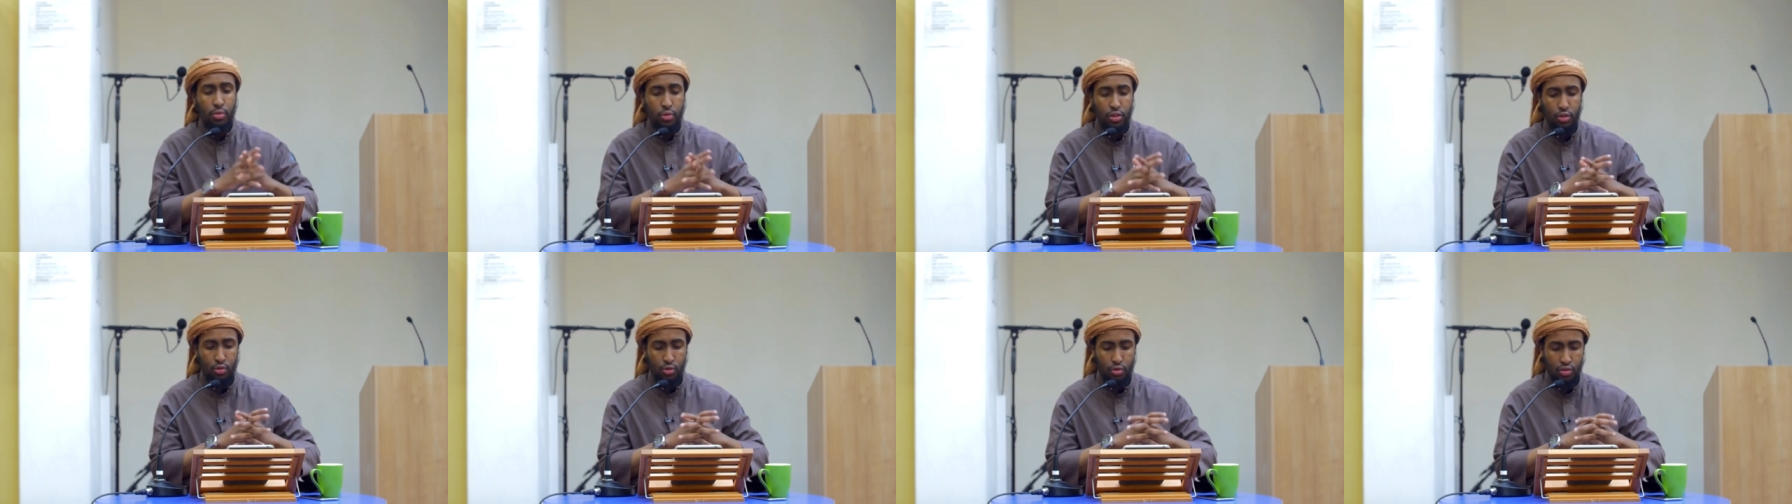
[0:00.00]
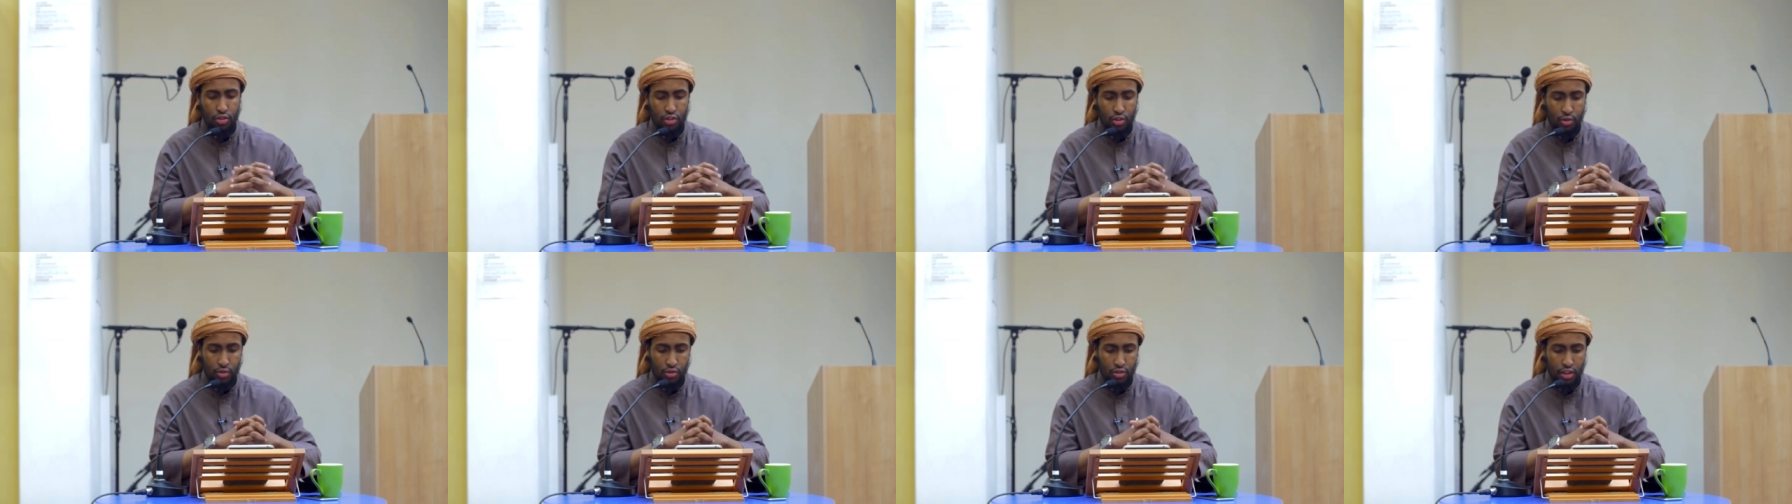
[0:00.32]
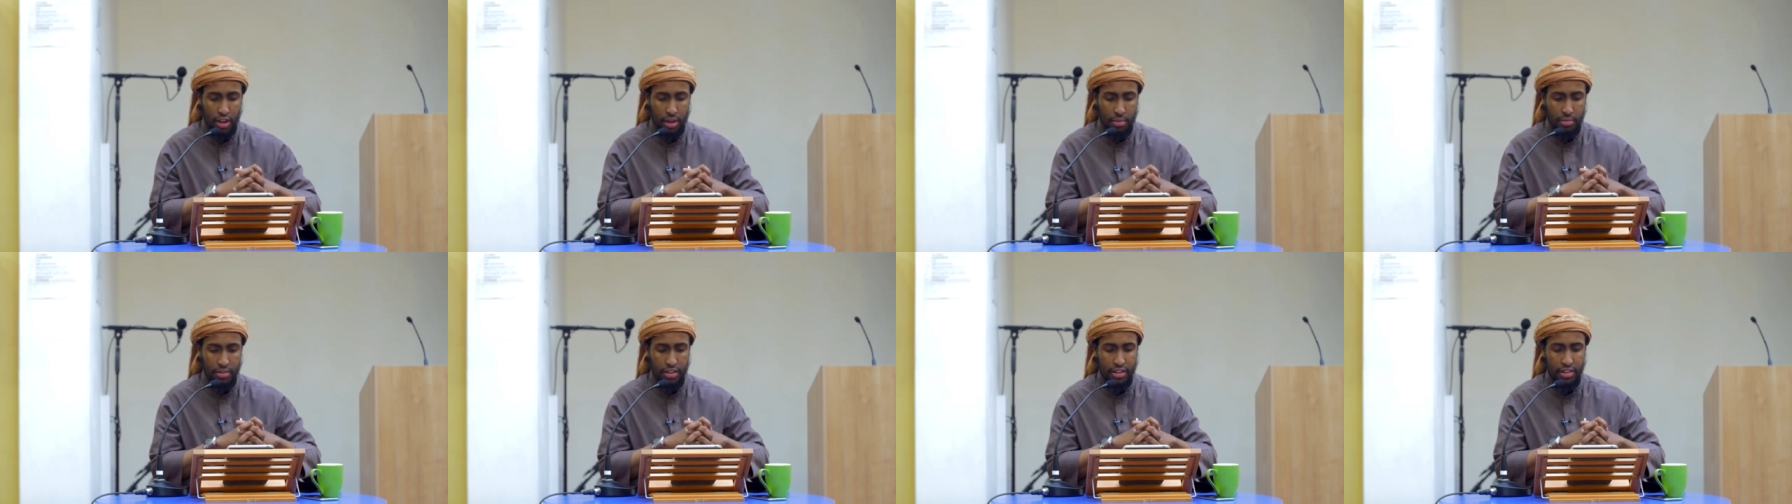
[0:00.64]
with using those
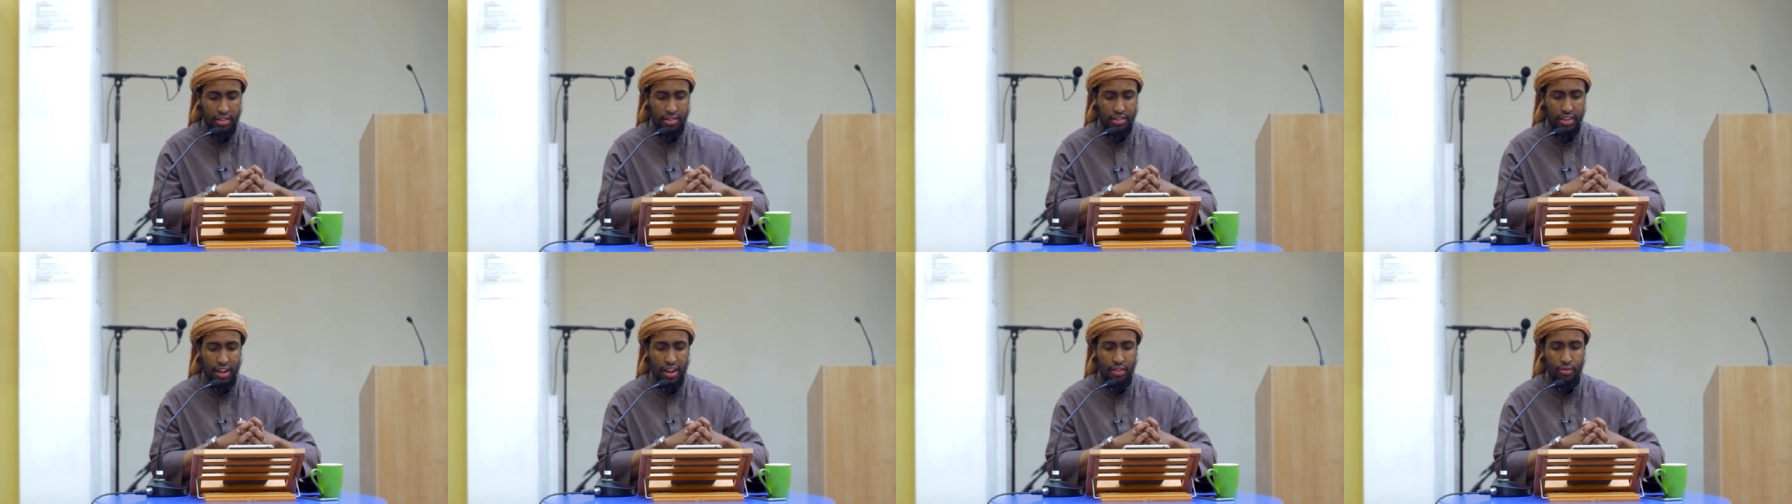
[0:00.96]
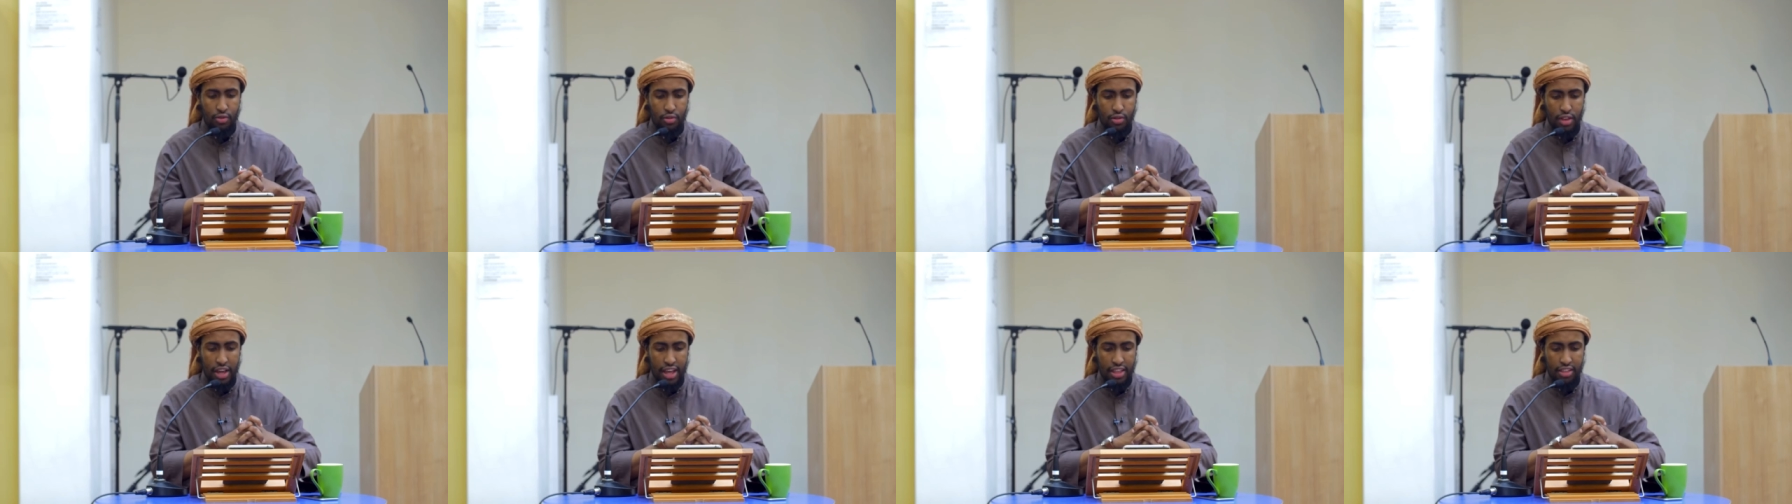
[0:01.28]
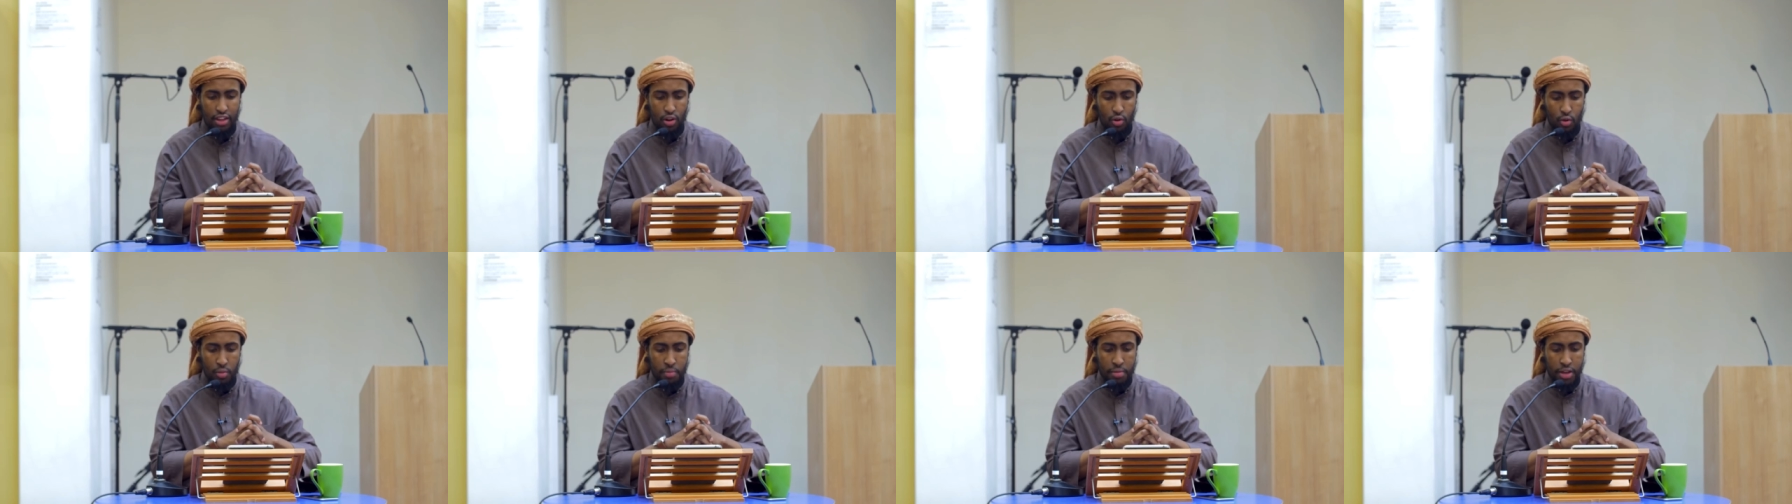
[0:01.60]
terms that the Salaf
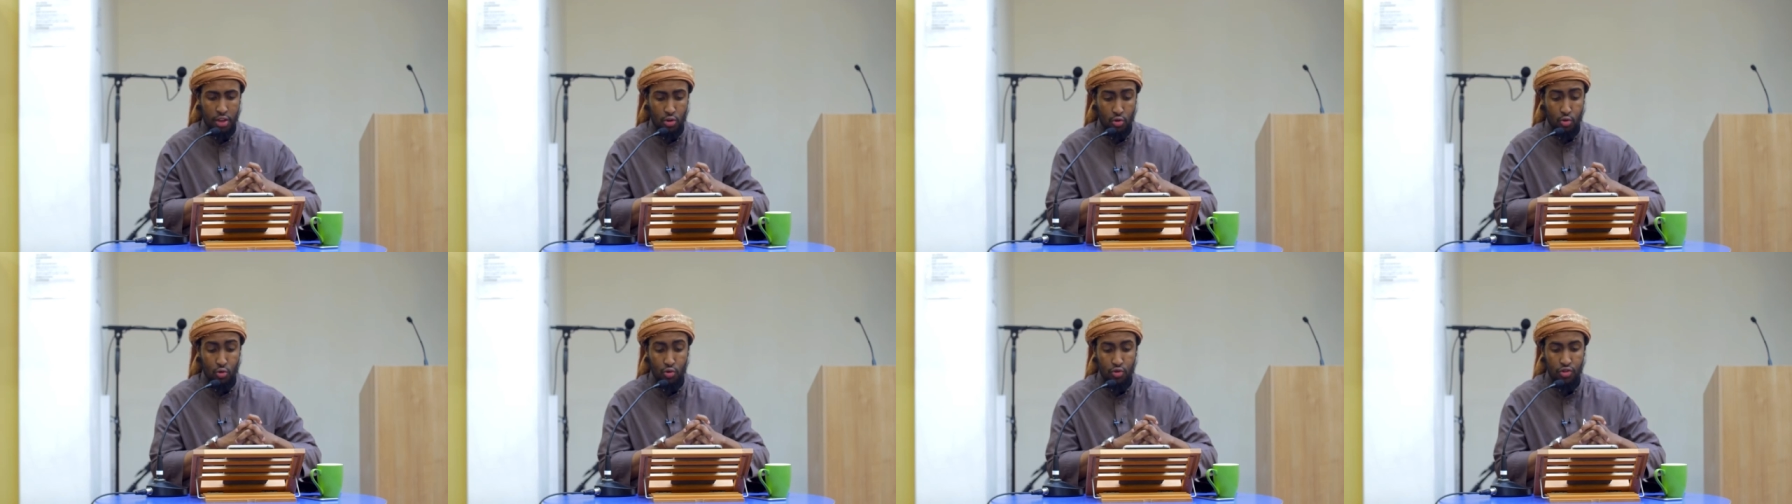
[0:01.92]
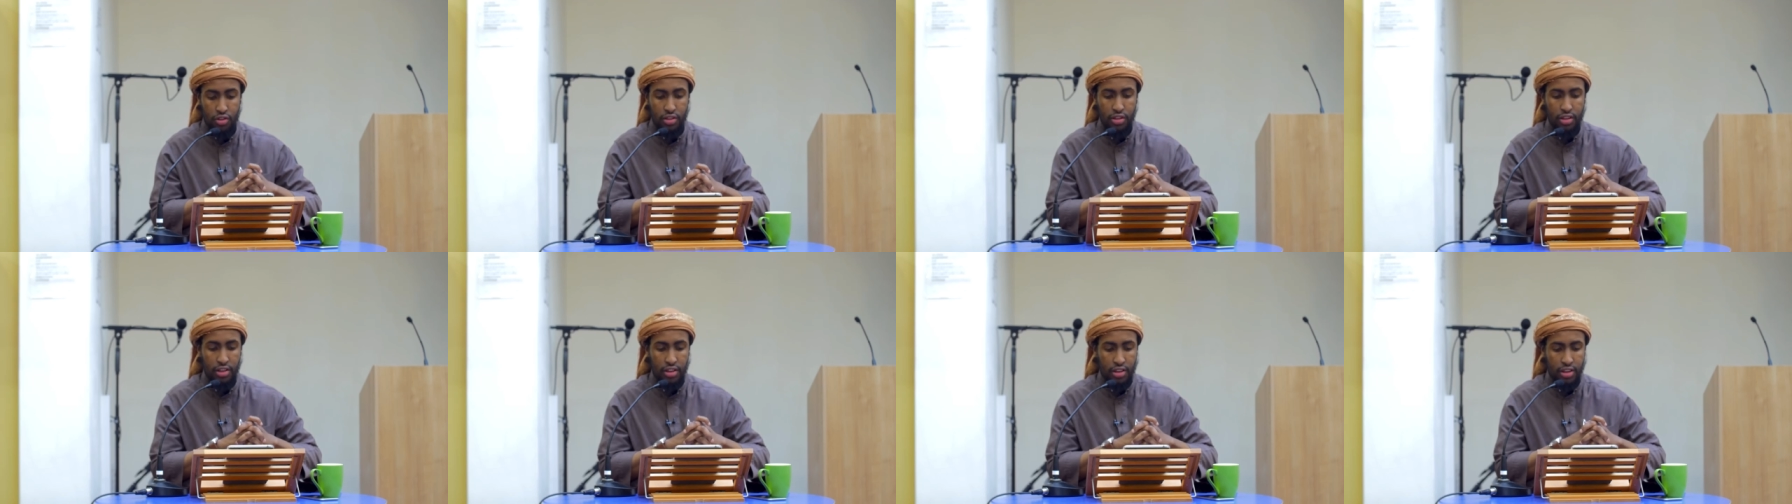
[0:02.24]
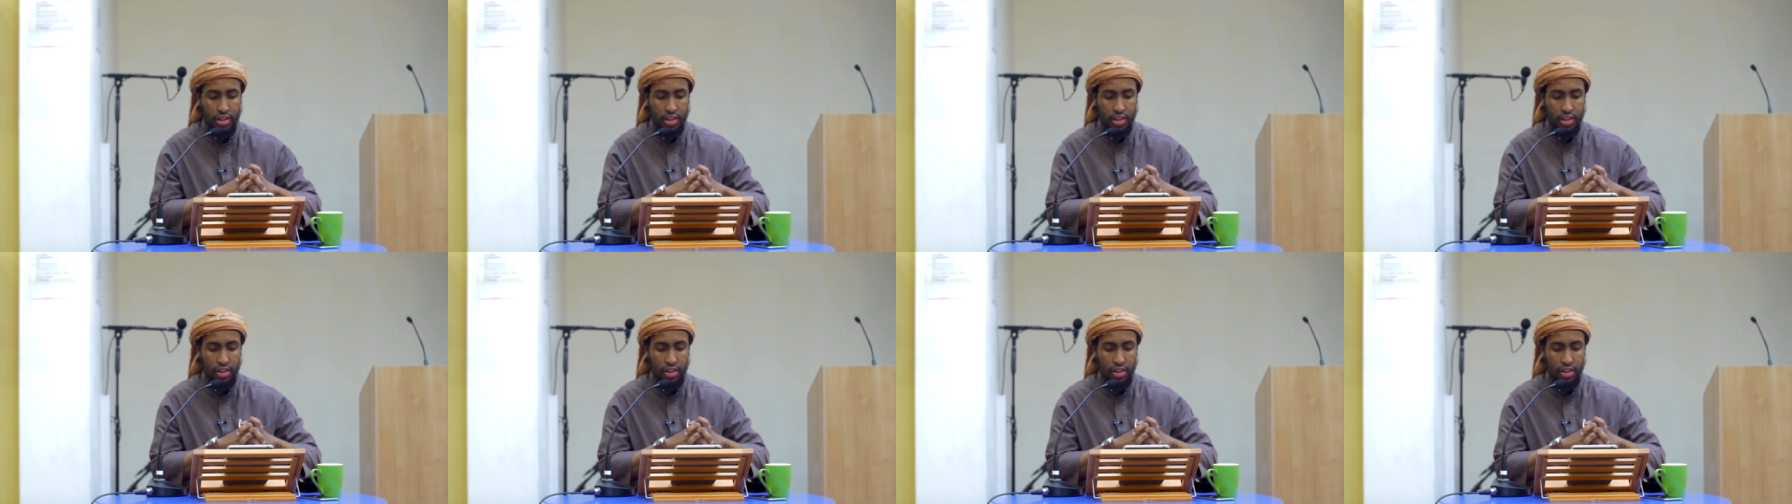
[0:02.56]
al-Hadi al-Ummah used.